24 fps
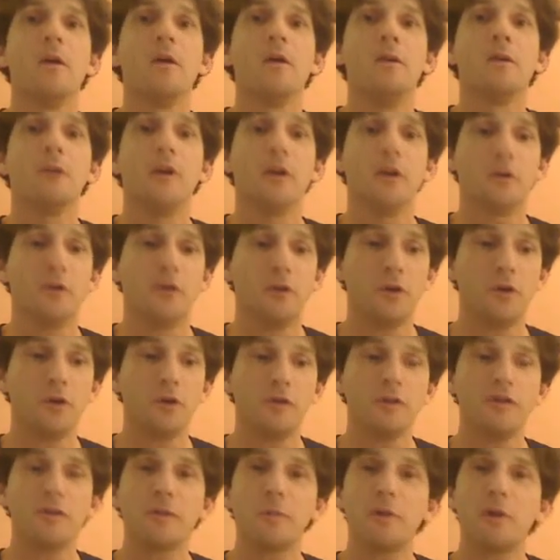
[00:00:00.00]
Now you
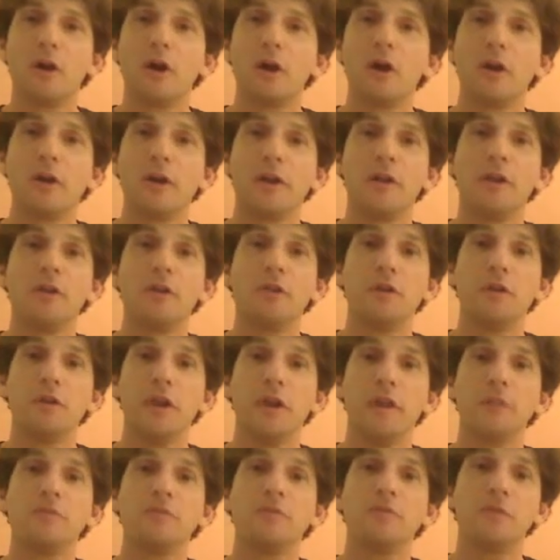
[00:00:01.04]
notice I'm calling out the
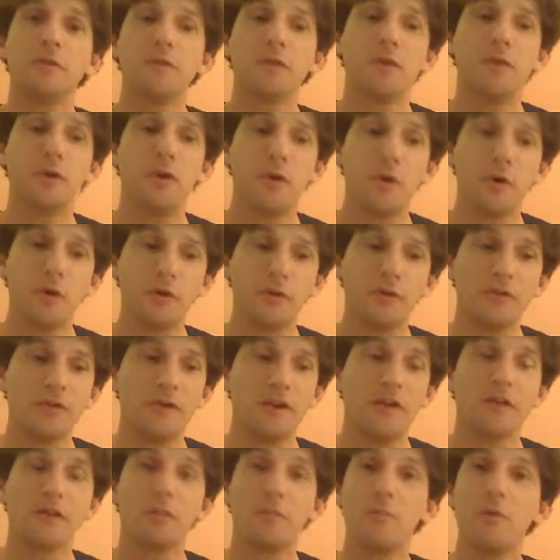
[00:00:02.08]
names of the notes
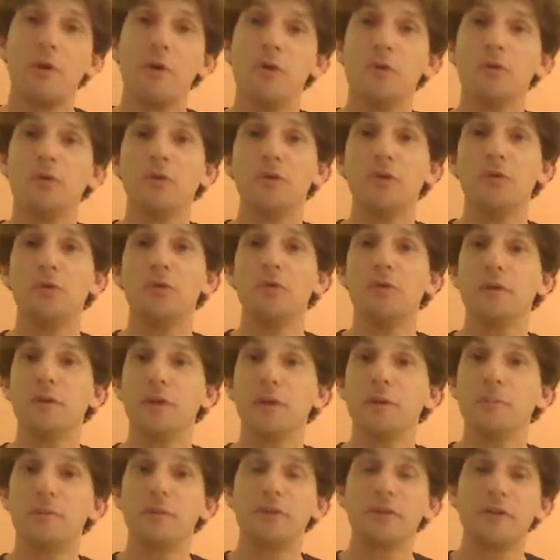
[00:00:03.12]
as opposed to the
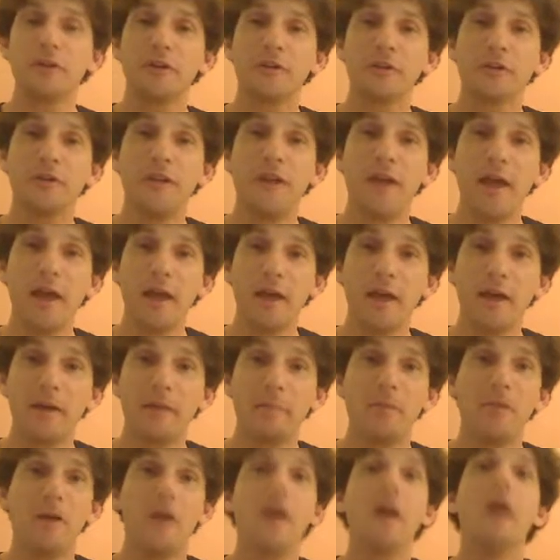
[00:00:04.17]
numbers on the tab.
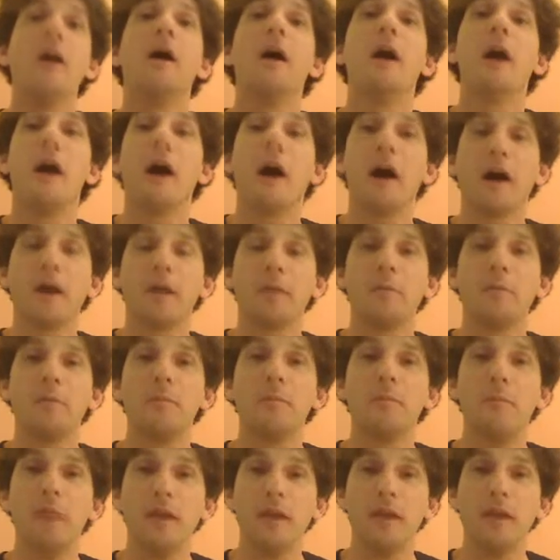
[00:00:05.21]
I am a
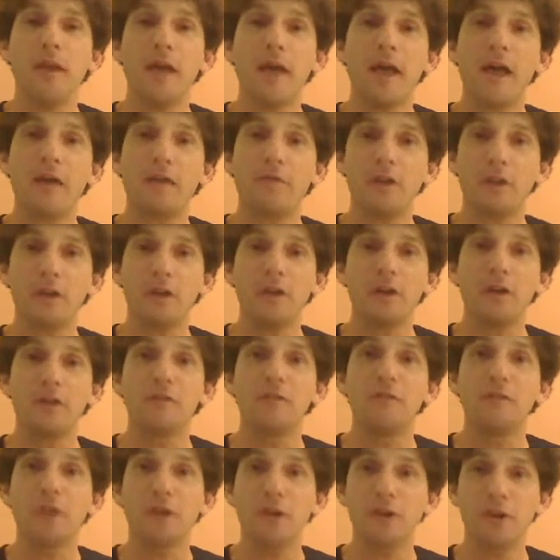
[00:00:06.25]
big advocate of
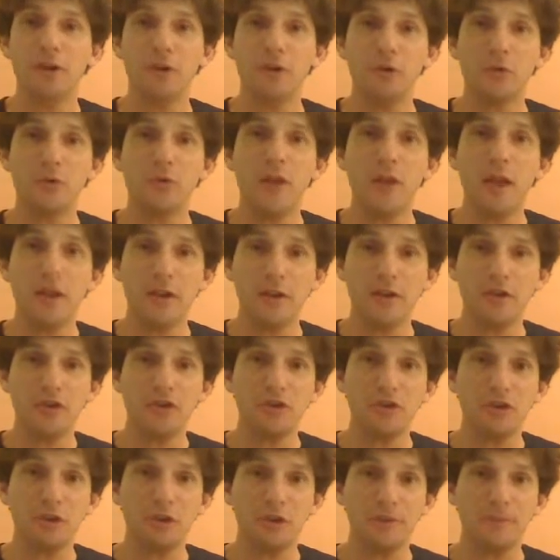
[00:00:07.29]
reading
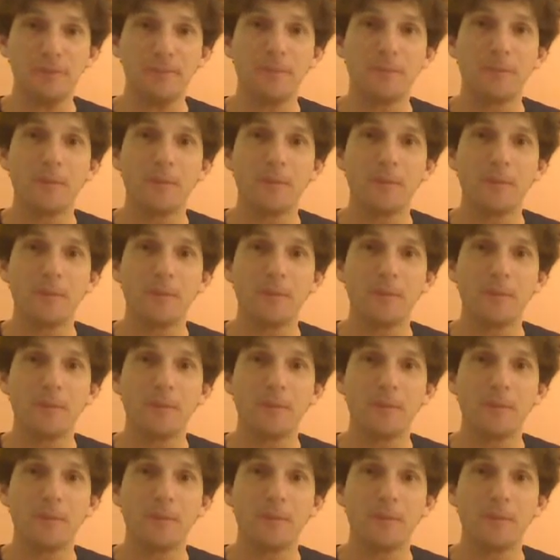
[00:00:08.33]
notation,